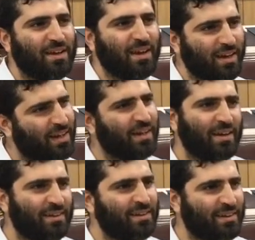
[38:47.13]

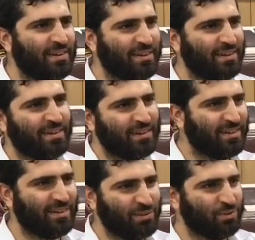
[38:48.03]

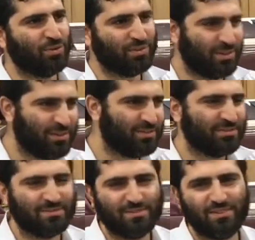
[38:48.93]
You know,
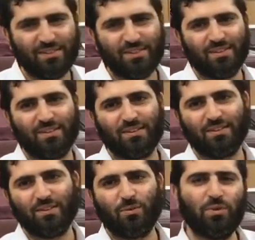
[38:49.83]

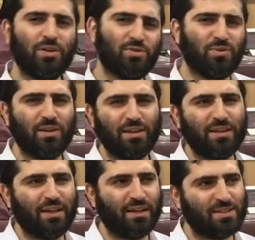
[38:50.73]
one Israeli
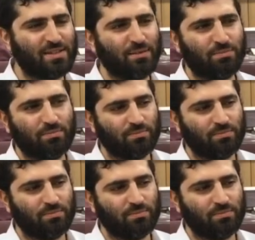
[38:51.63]
guy gets up.